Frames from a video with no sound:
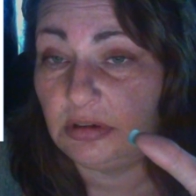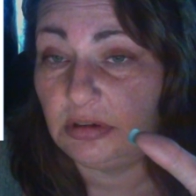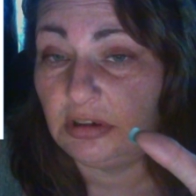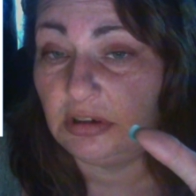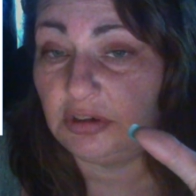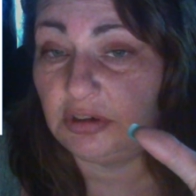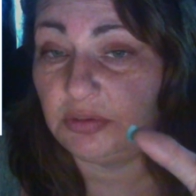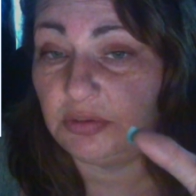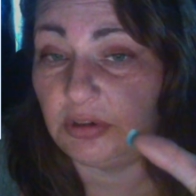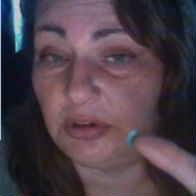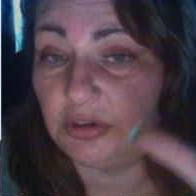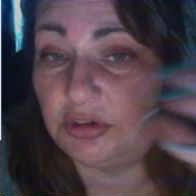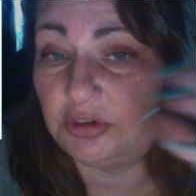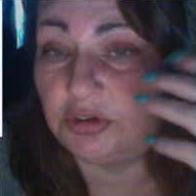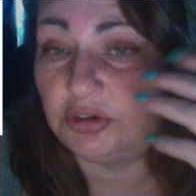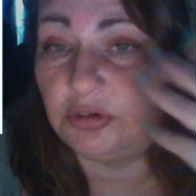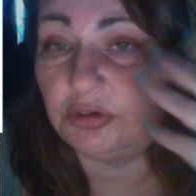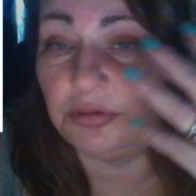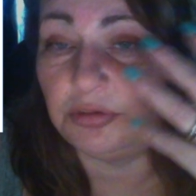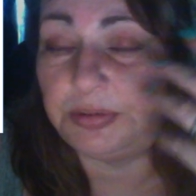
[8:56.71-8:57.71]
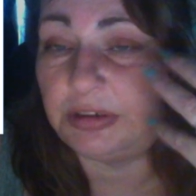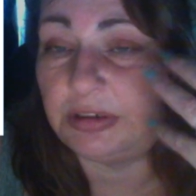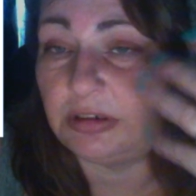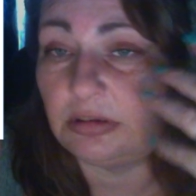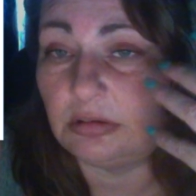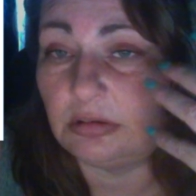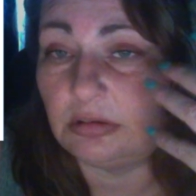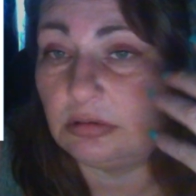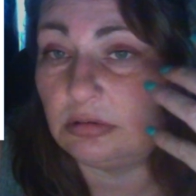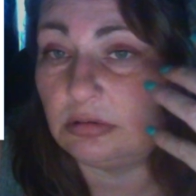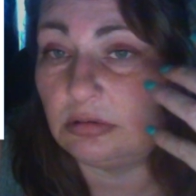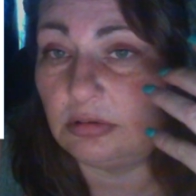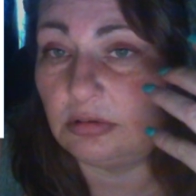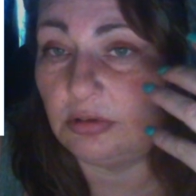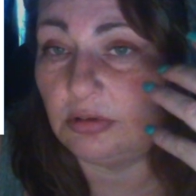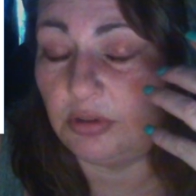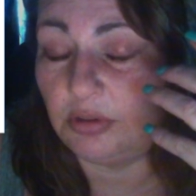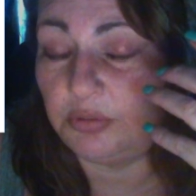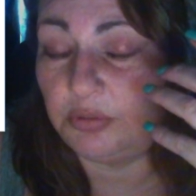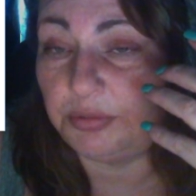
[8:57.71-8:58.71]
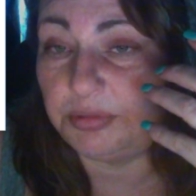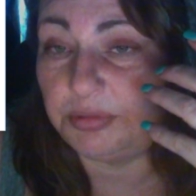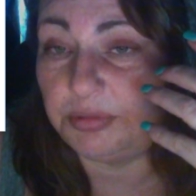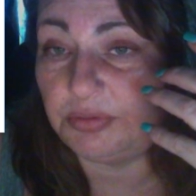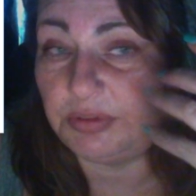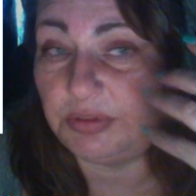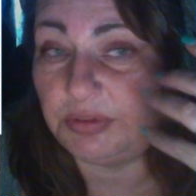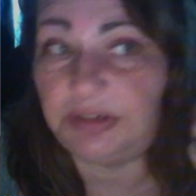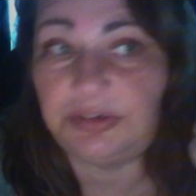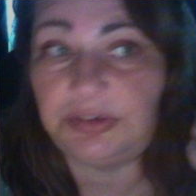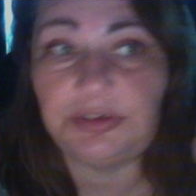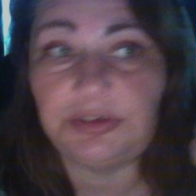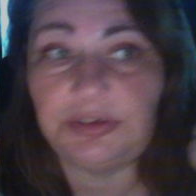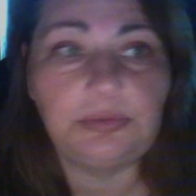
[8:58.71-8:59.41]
as far as stripping crud from your face.